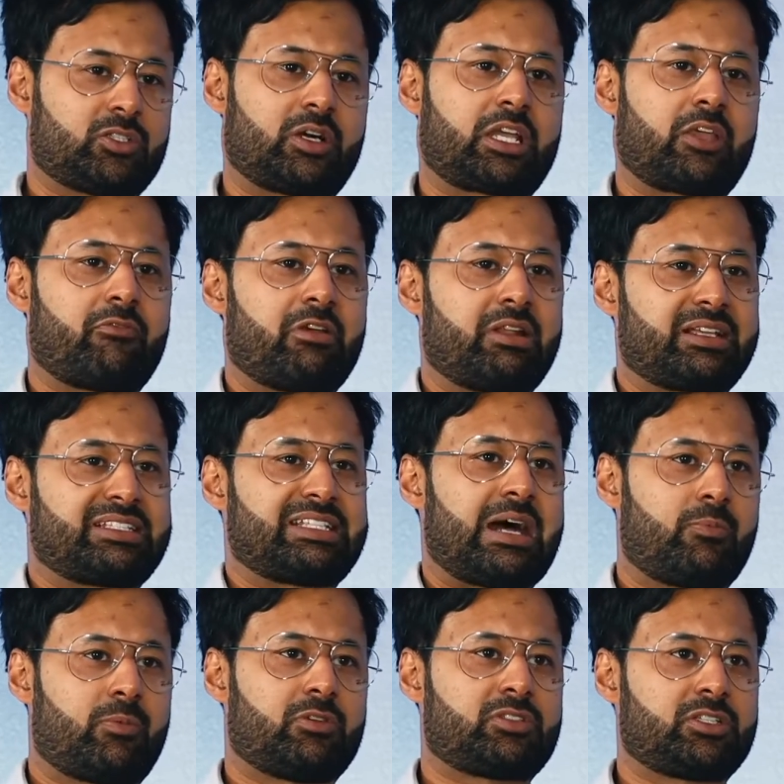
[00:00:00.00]
place. So I'll give you an
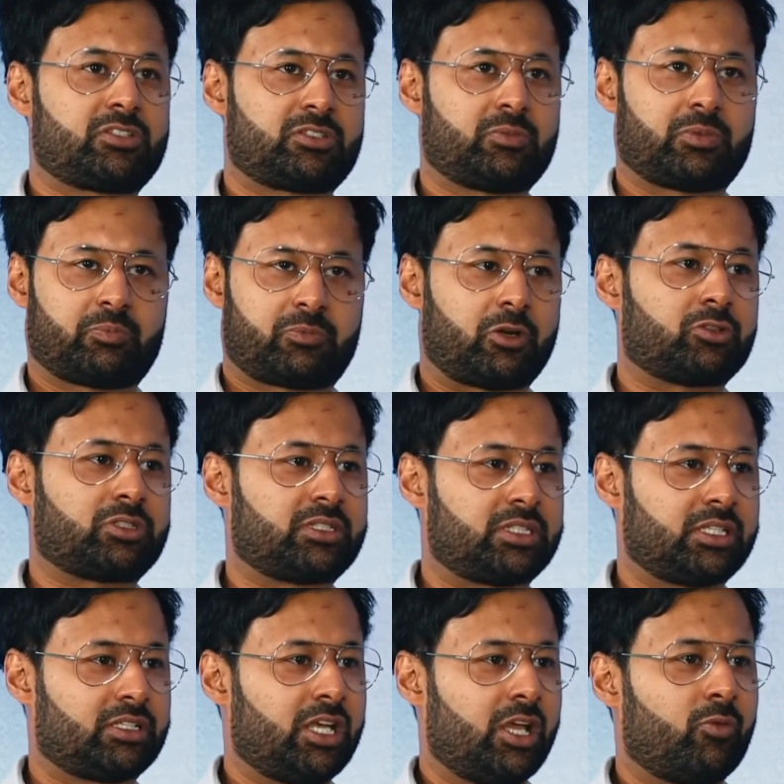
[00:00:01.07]
example of system and
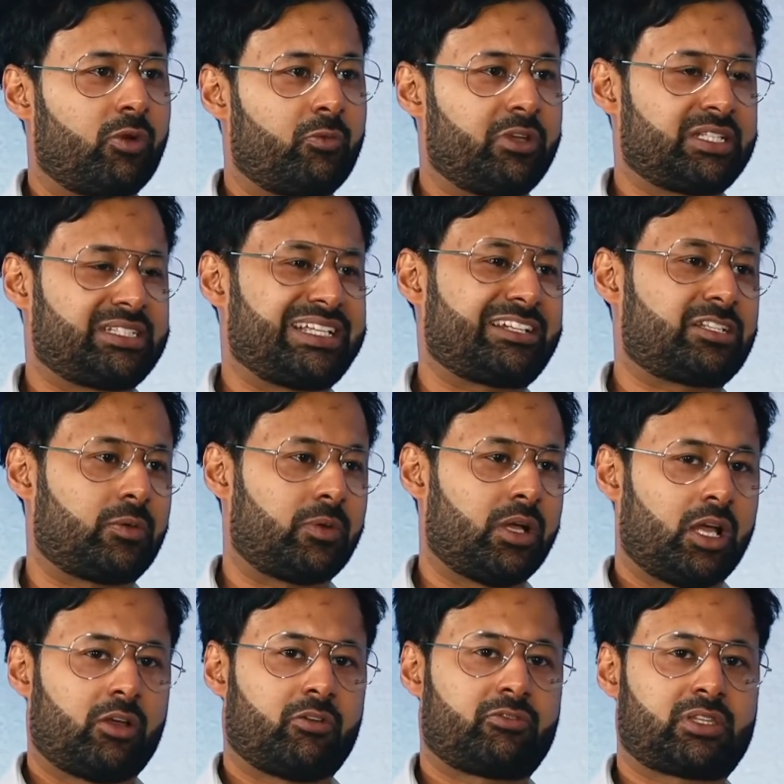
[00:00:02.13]
processes. When we set
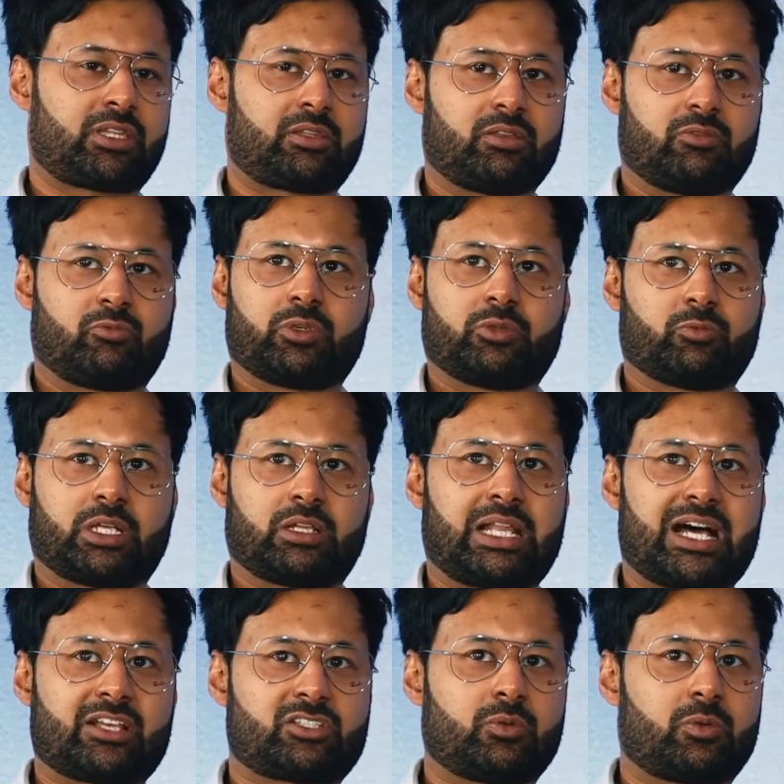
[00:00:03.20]
up,
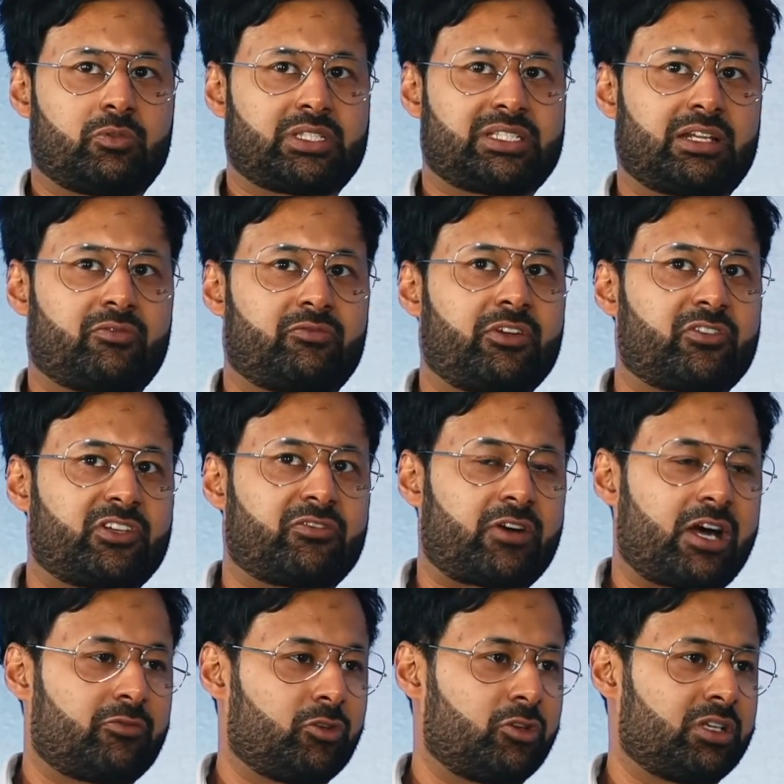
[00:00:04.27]
in last summer, we set up
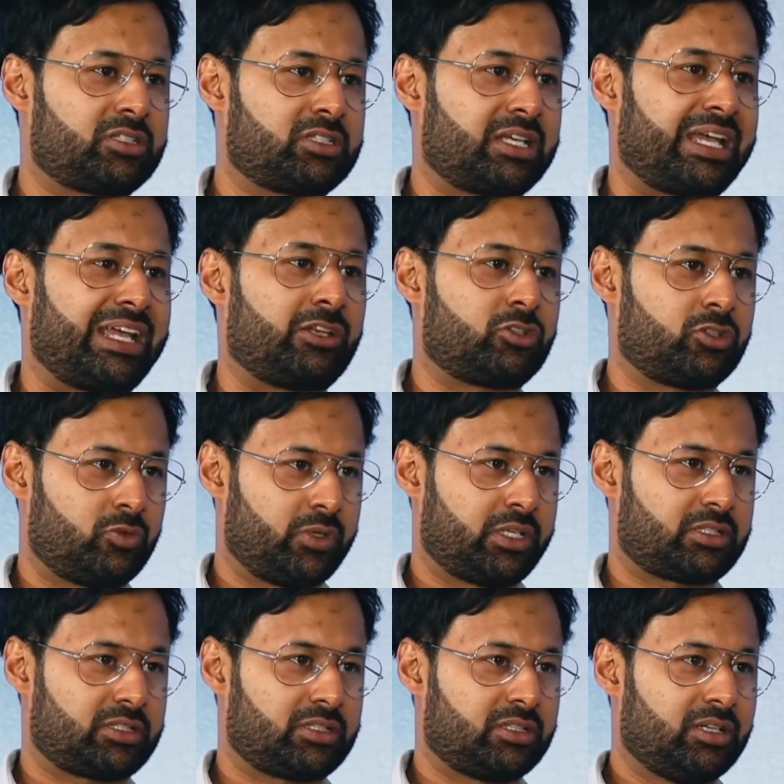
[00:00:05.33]
55 units in 2
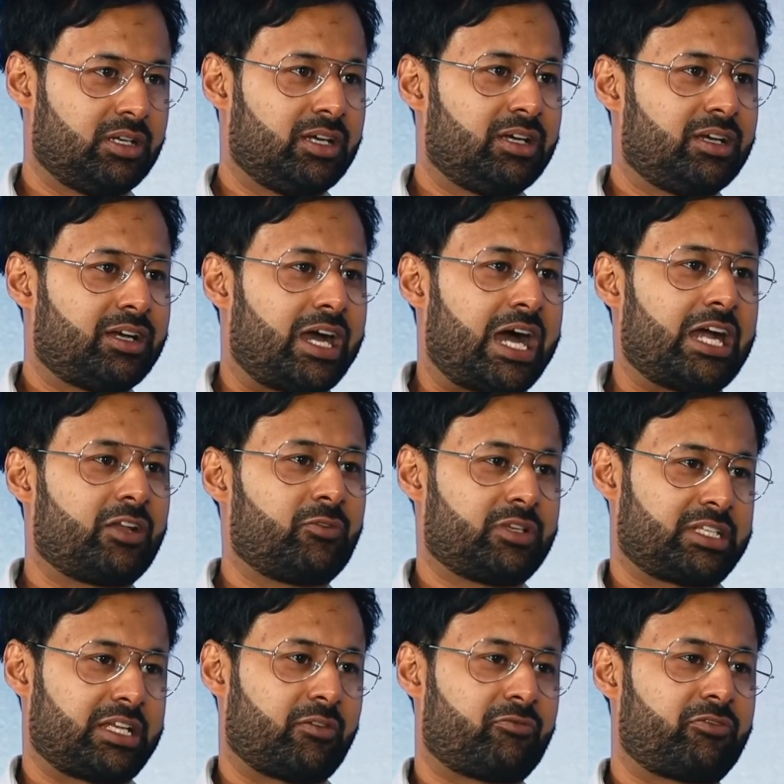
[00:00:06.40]
weeks. How did
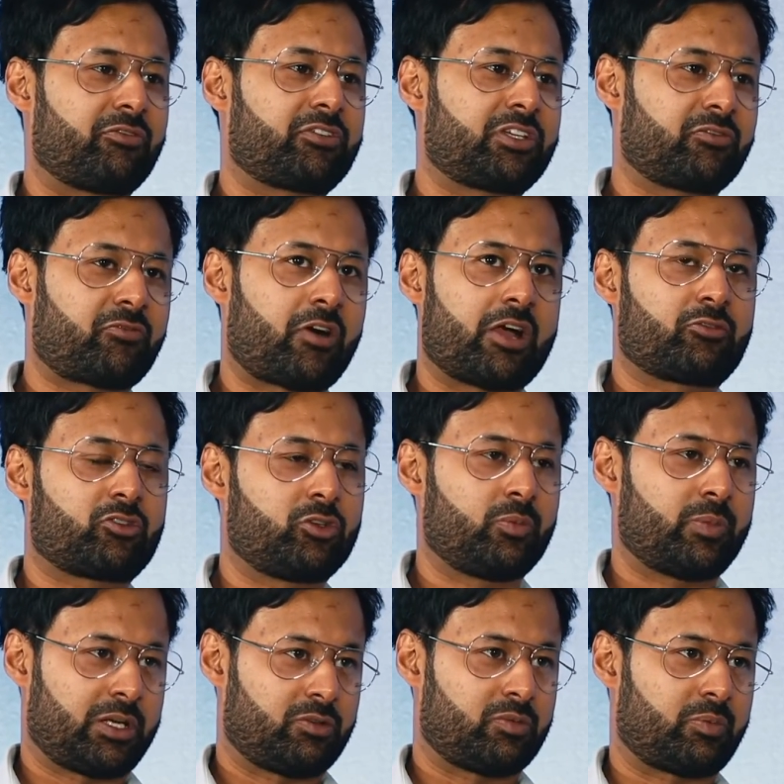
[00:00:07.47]
we set up 55
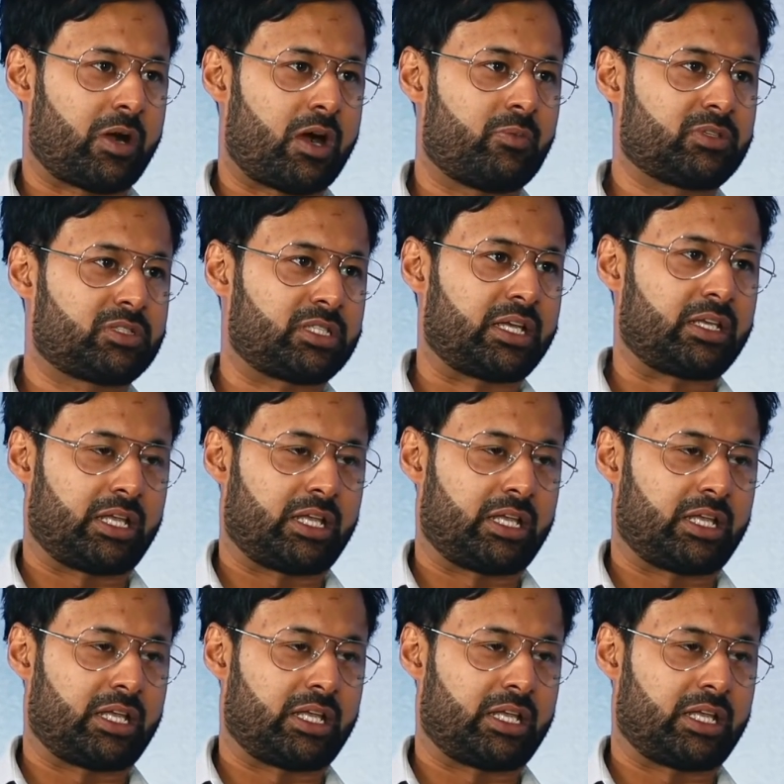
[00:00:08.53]
two-bedroom apartments